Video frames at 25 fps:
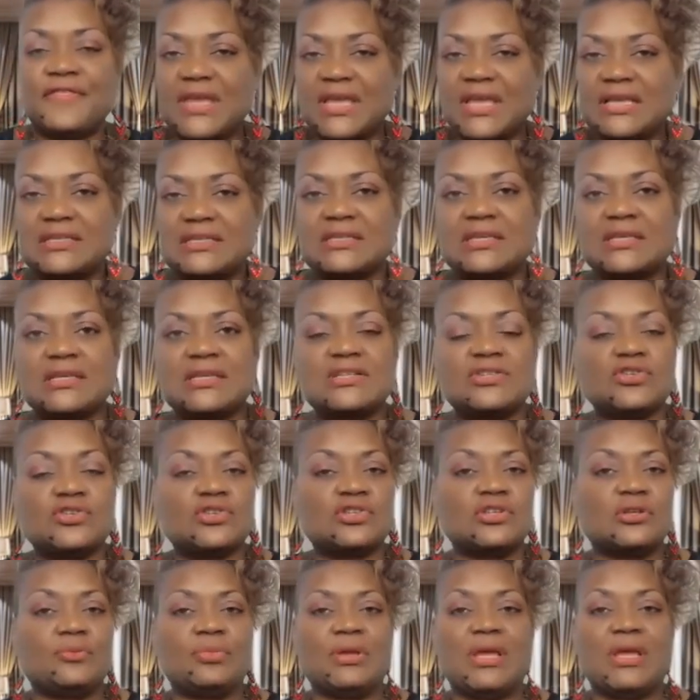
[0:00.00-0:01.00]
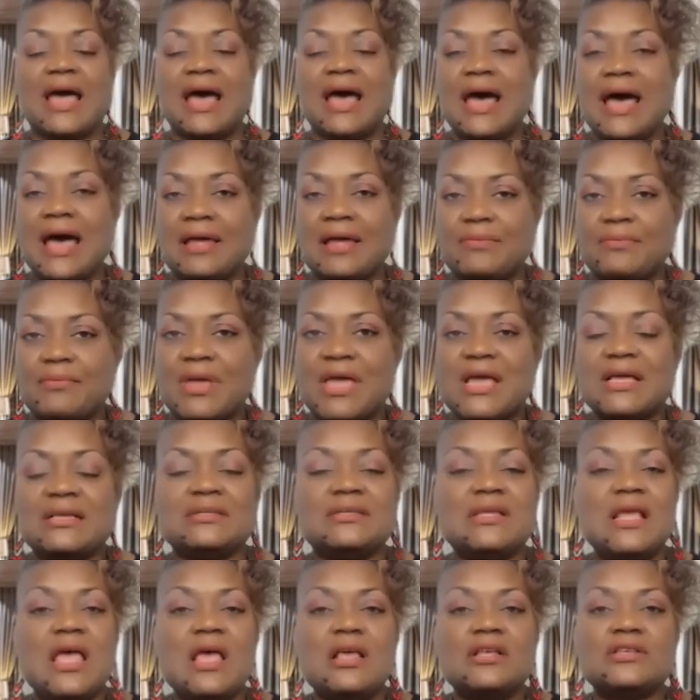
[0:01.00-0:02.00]
things and it's just going to be a hot
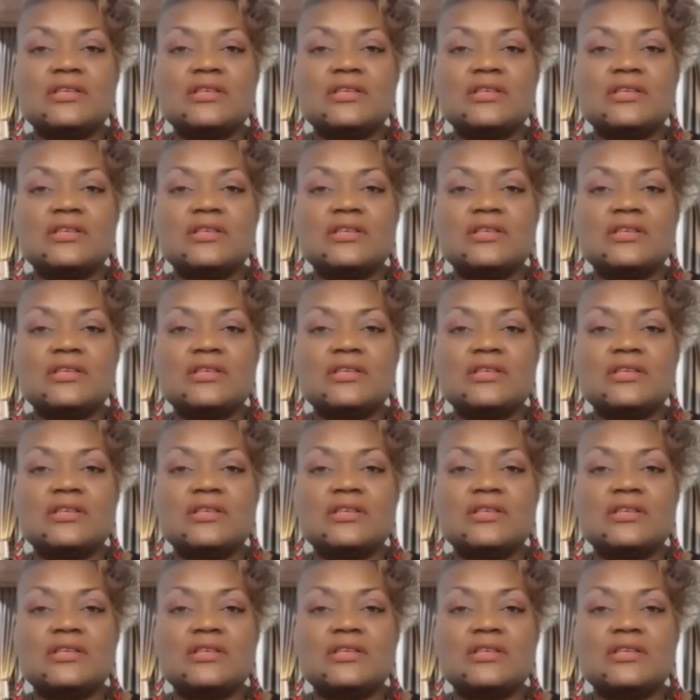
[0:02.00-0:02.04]
mess.